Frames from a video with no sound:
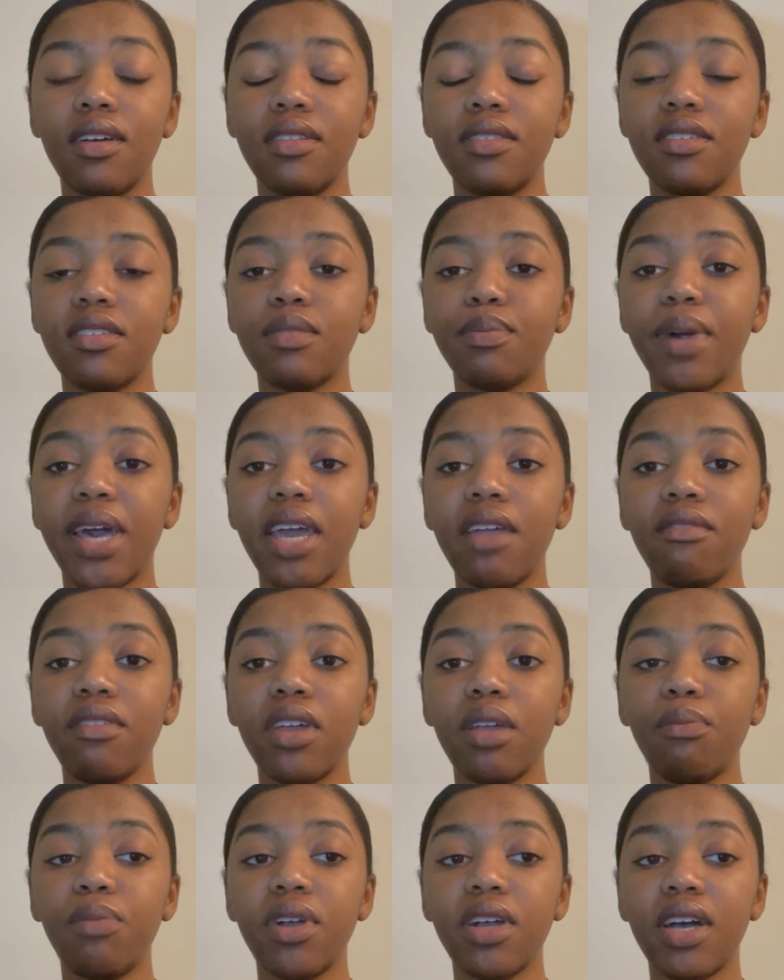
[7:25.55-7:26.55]
Despite
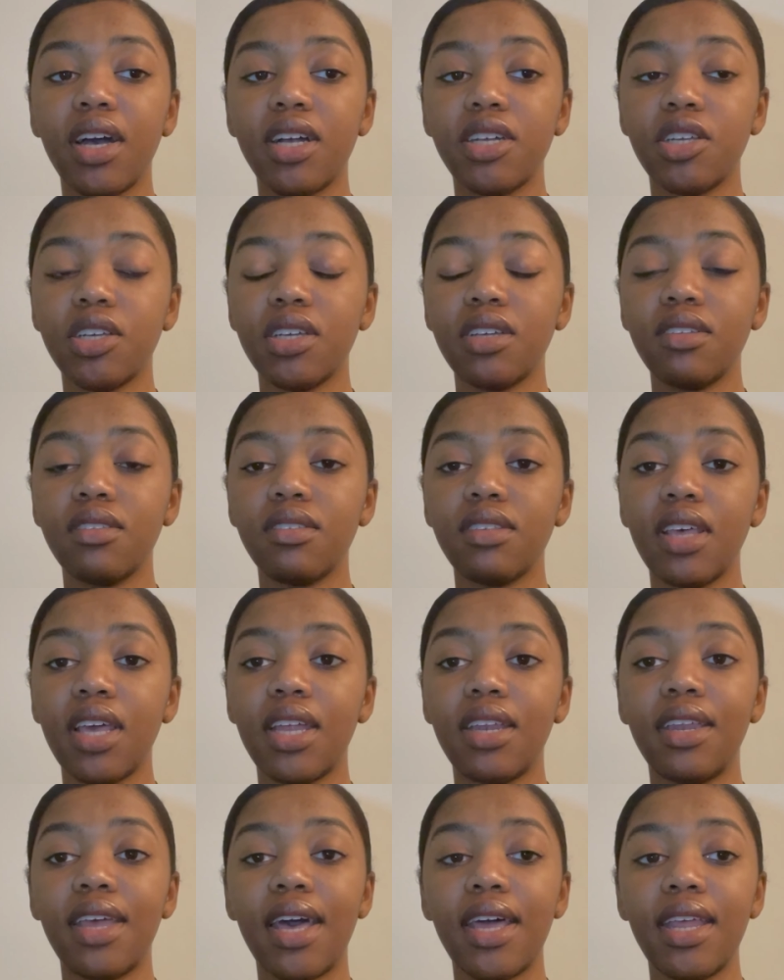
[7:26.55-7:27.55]
repercussions
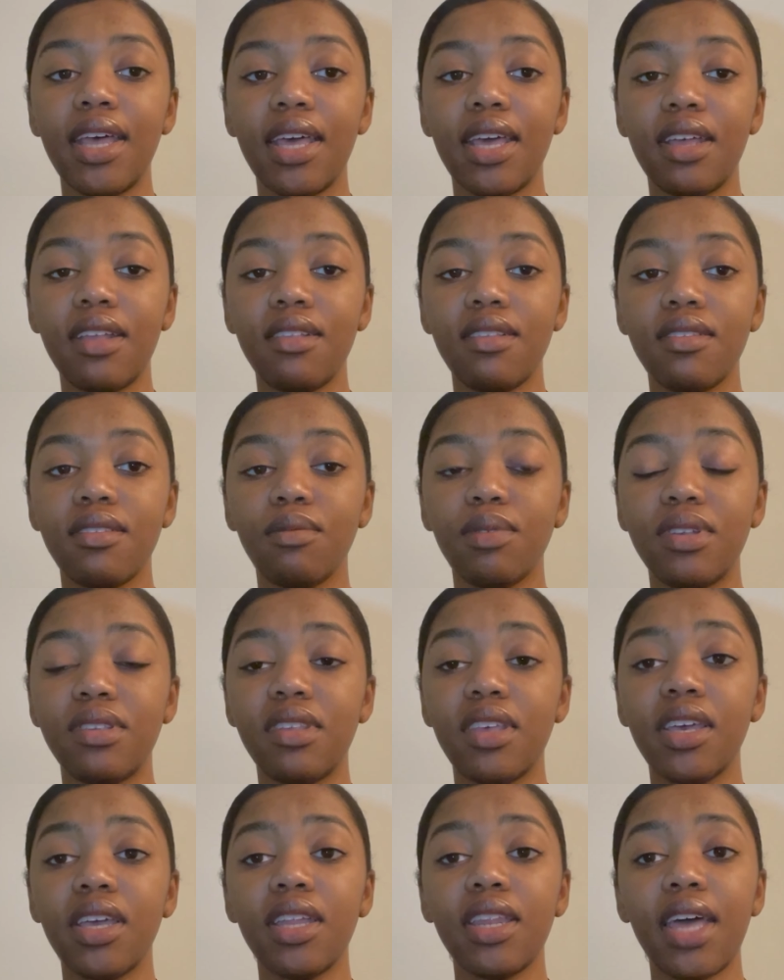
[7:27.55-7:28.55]
and dead ends when
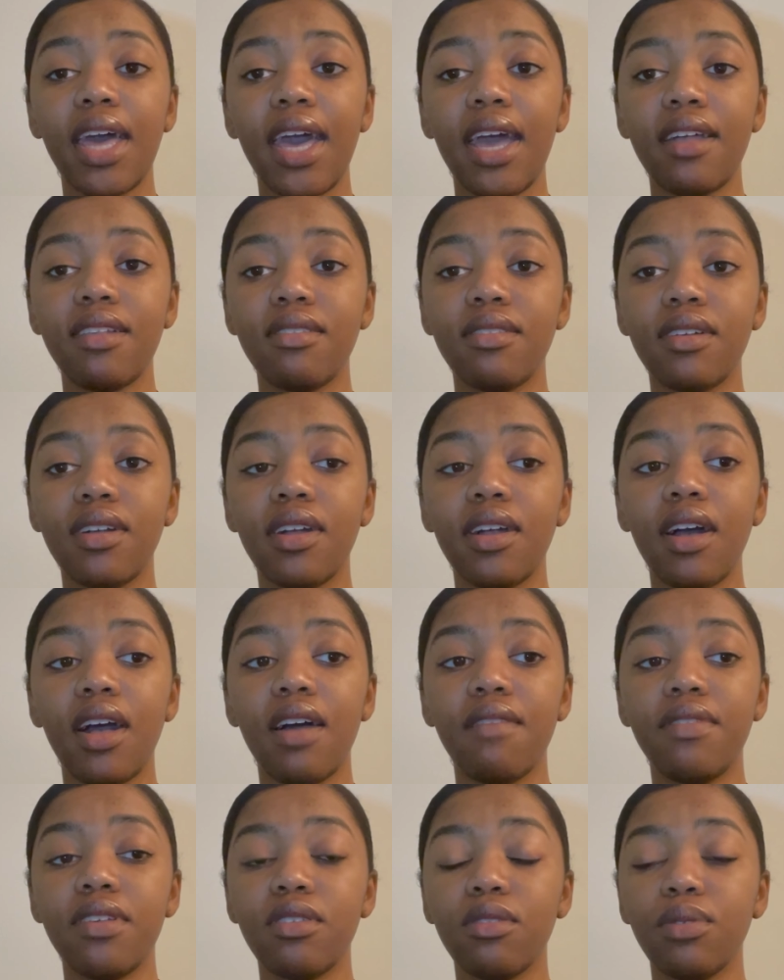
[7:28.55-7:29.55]
seeking the answer
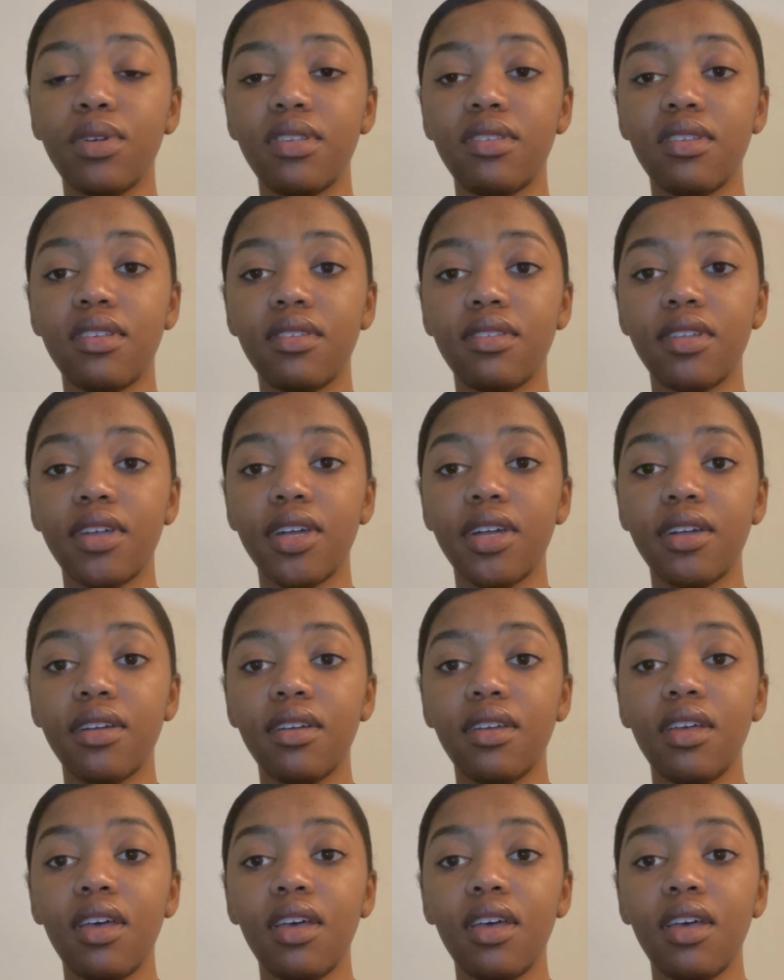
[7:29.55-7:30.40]
of his twin sister,